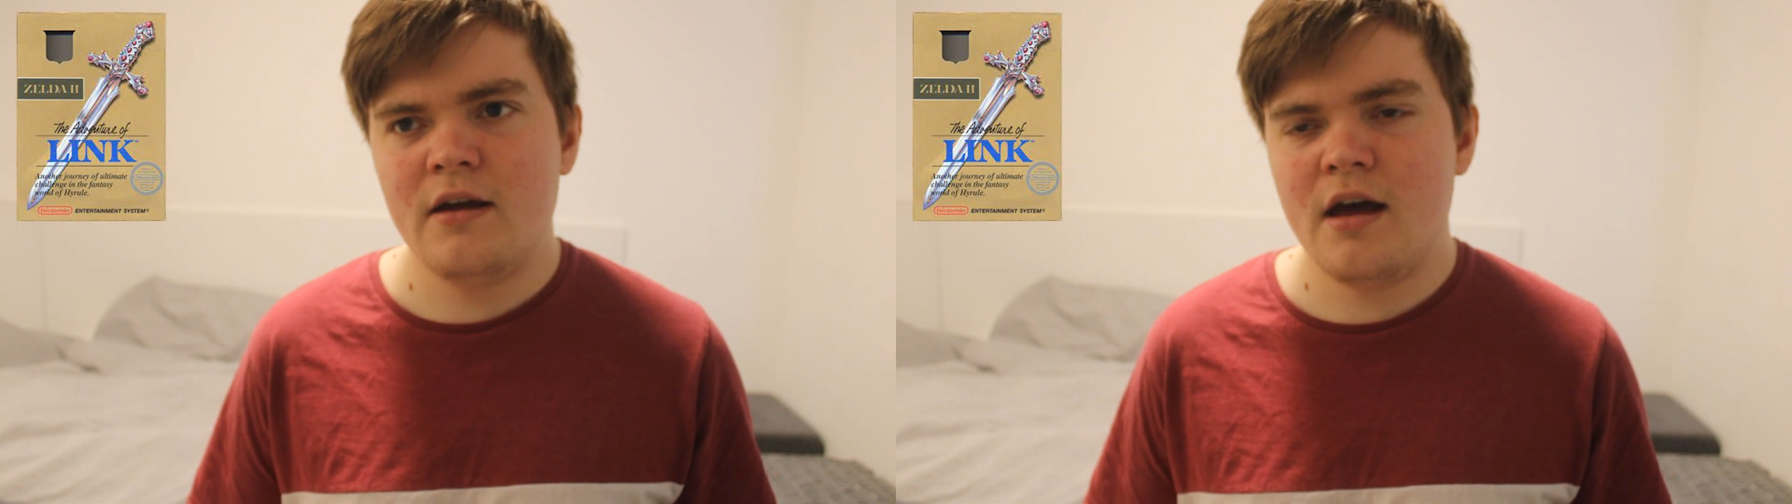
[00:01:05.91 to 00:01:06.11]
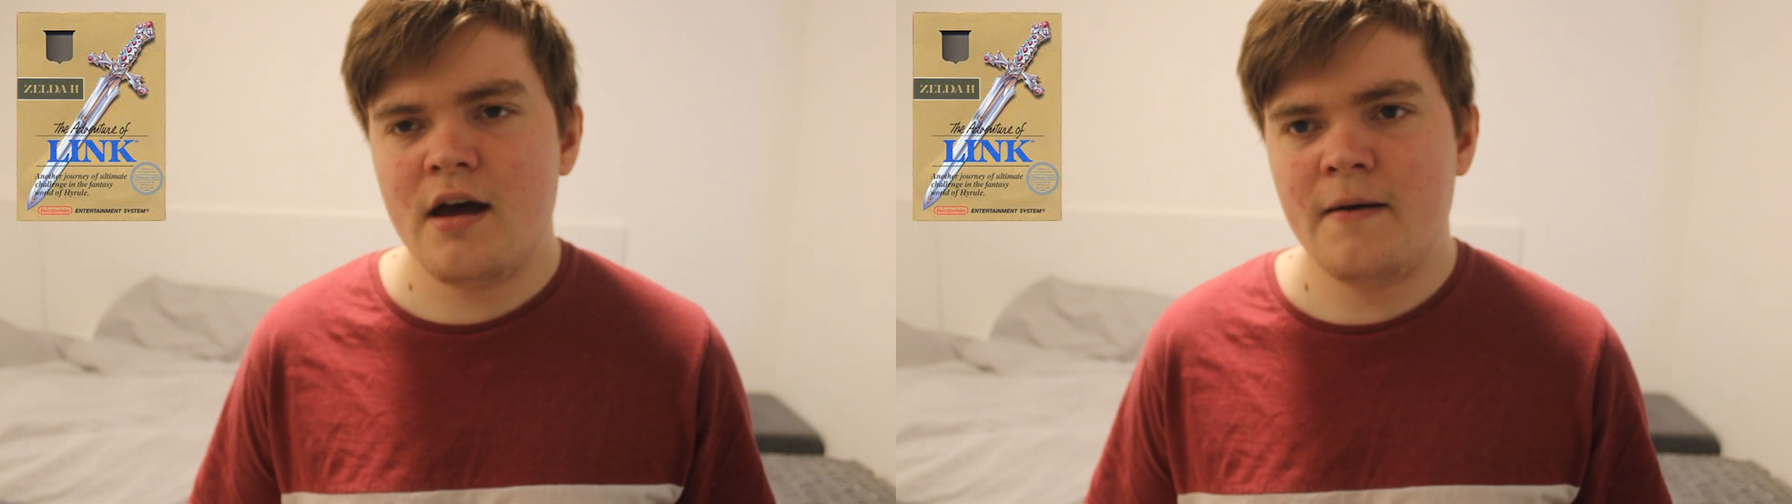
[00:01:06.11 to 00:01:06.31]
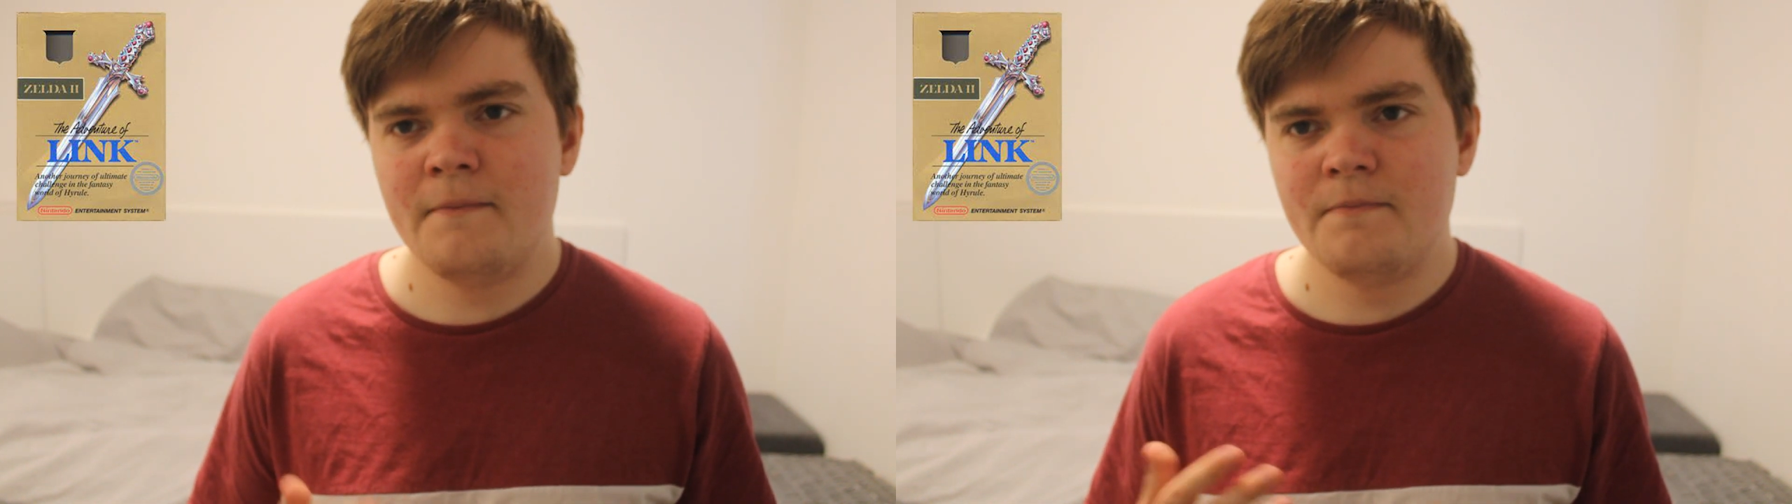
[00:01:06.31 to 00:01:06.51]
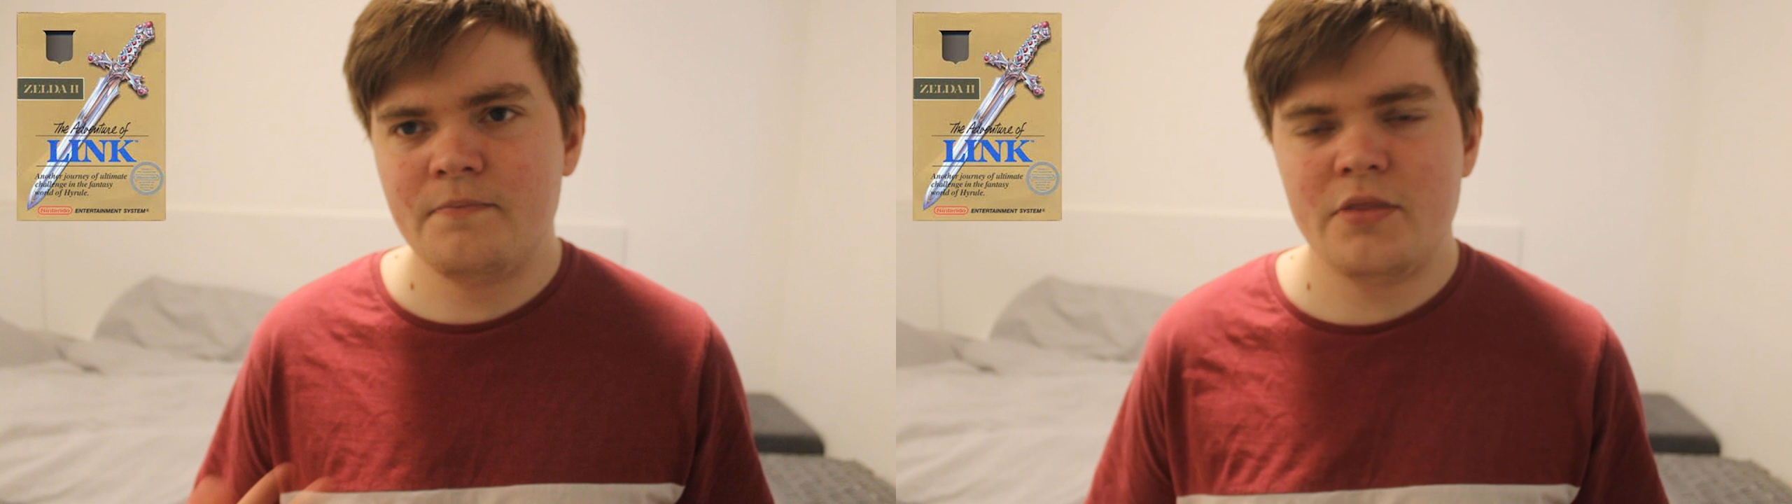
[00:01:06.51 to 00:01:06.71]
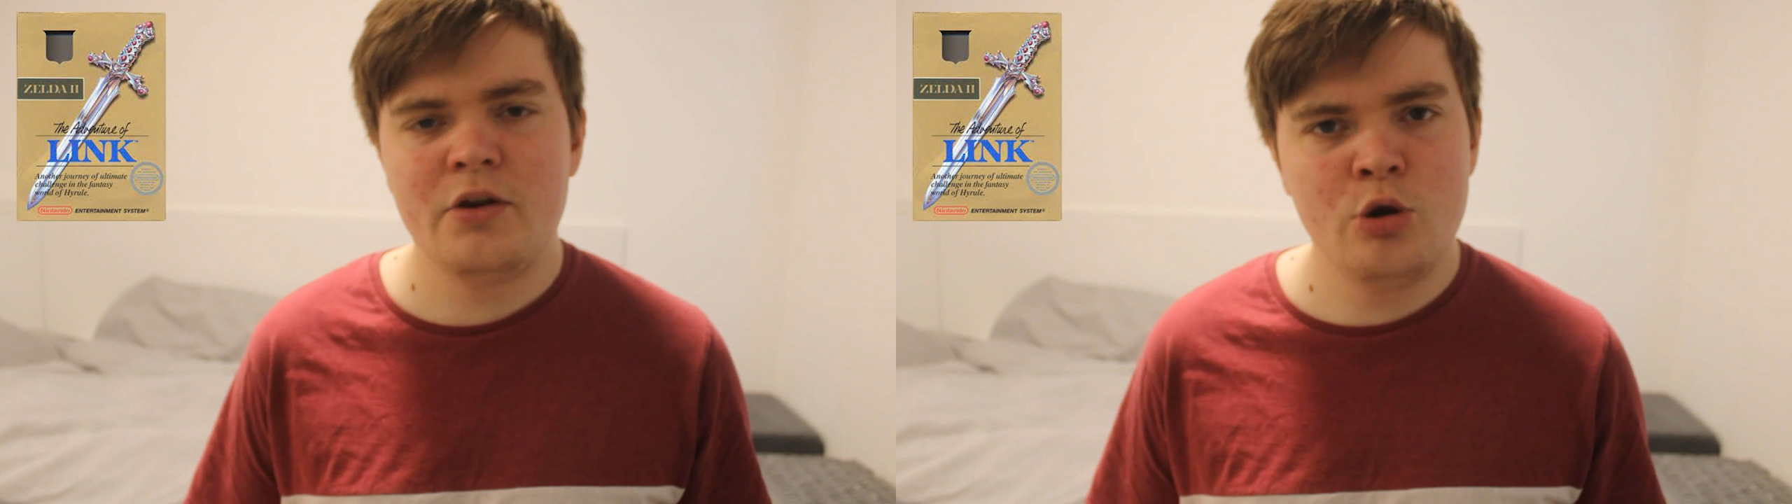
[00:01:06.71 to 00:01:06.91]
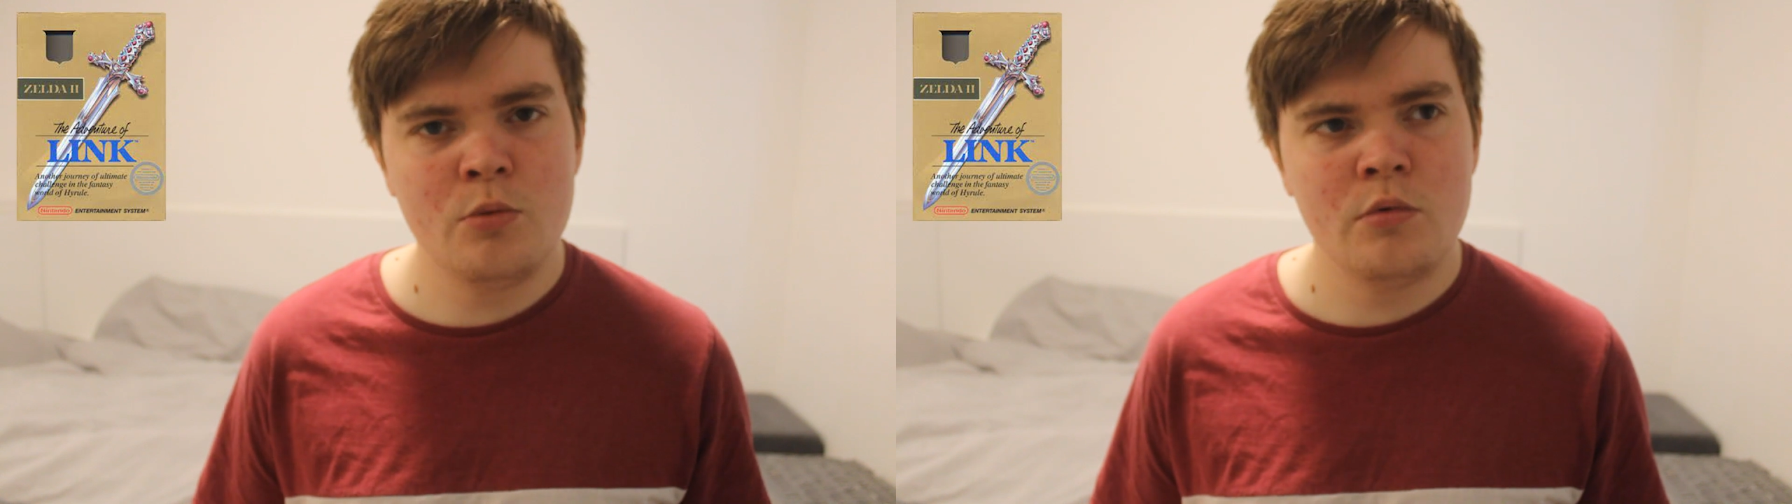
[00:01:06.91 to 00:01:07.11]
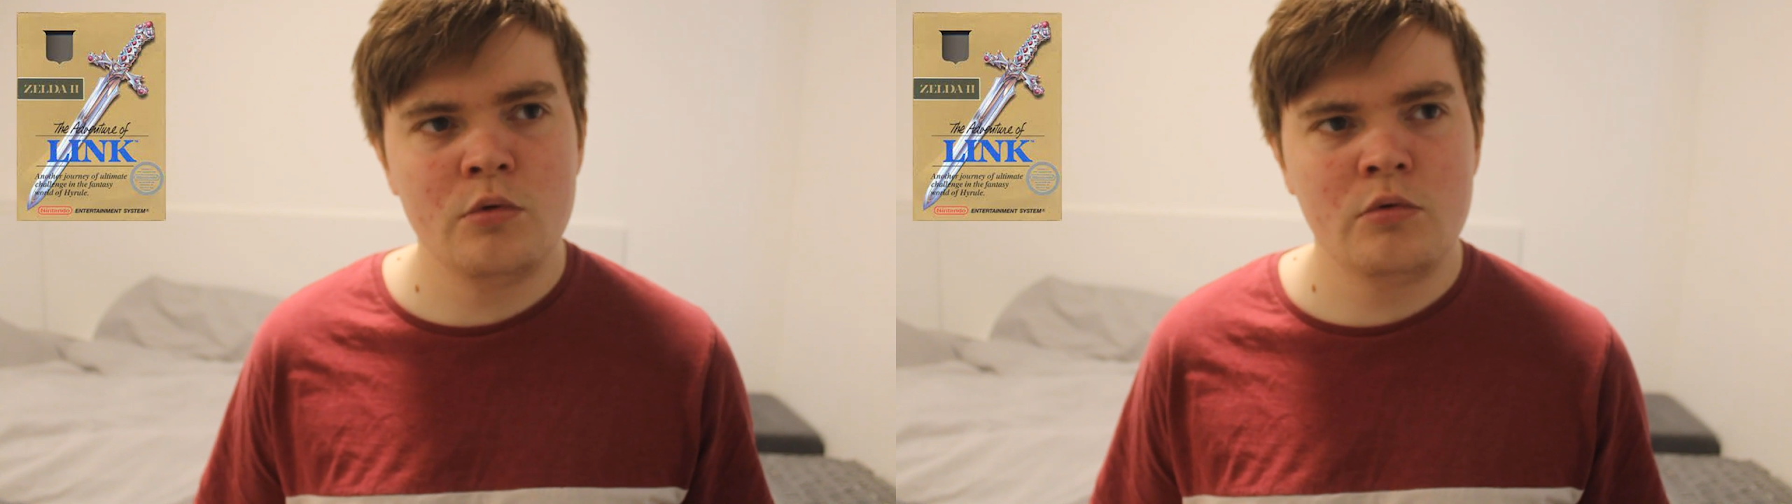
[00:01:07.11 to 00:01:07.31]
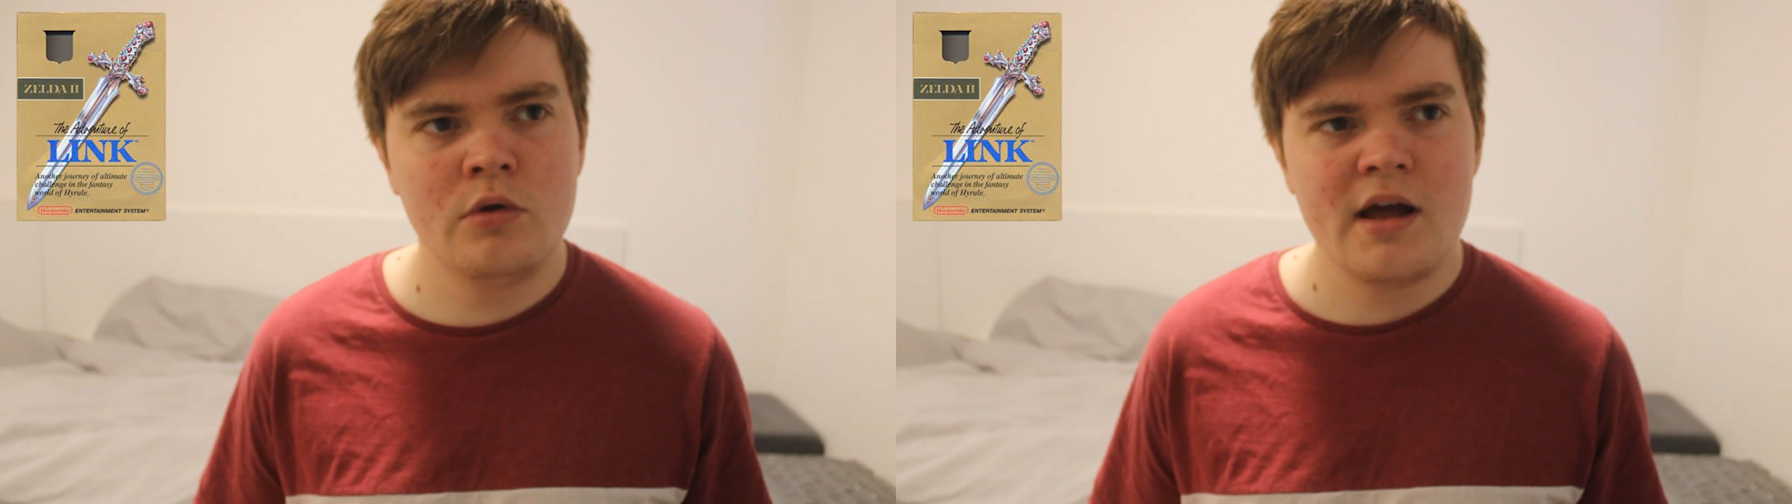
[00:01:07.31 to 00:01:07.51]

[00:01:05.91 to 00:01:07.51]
um, the normal